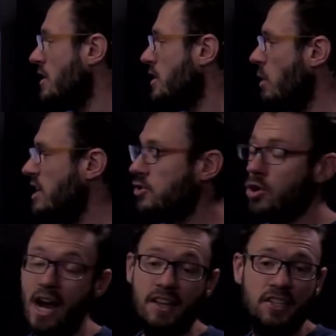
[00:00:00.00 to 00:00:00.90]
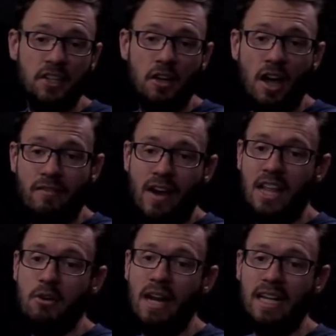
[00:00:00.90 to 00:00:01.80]
So when you're trying to
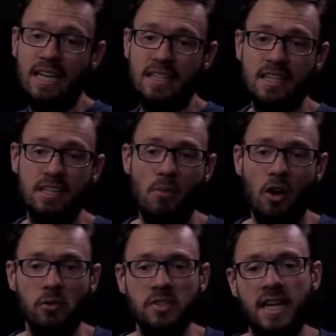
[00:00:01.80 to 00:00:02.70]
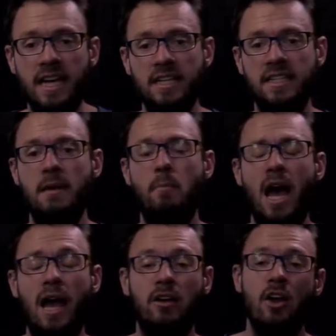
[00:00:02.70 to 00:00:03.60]
evaluate against these models, take a step
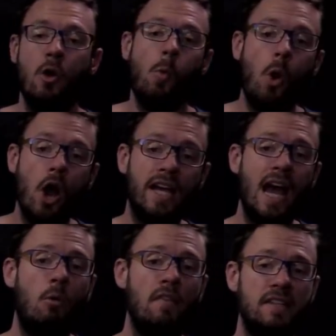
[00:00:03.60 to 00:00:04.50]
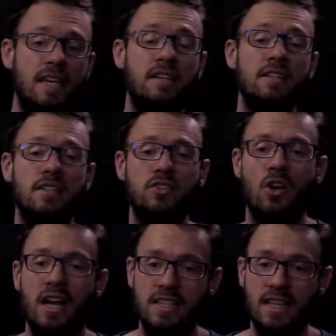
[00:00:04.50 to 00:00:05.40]
back, work out what the sentence is
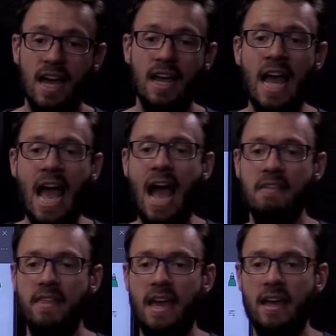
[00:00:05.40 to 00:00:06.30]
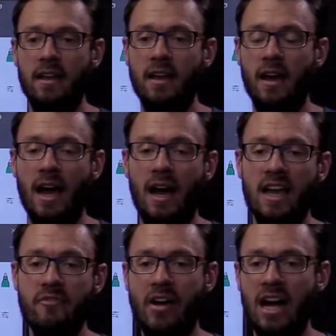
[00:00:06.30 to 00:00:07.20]
trying to say, and then
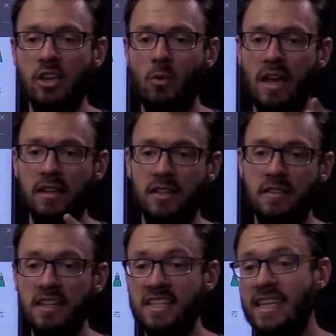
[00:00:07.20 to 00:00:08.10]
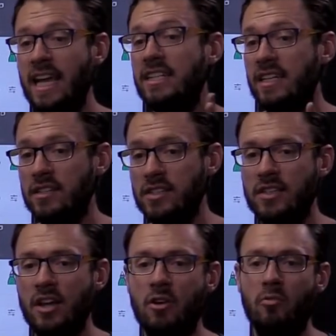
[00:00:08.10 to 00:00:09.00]
evaluate the
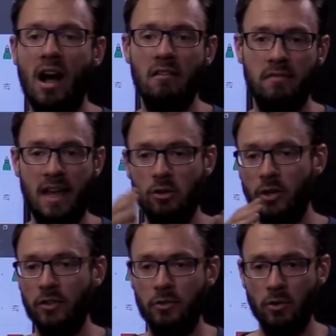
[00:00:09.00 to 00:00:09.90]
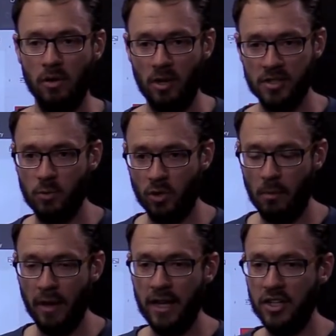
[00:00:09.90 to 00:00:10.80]
sentence rather than looking through all the possible
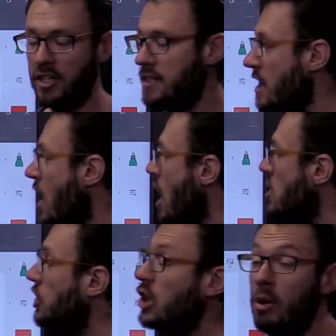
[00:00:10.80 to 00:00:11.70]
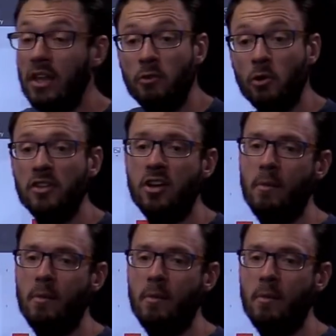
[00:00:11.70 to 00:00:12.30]
combinations. Chewing through the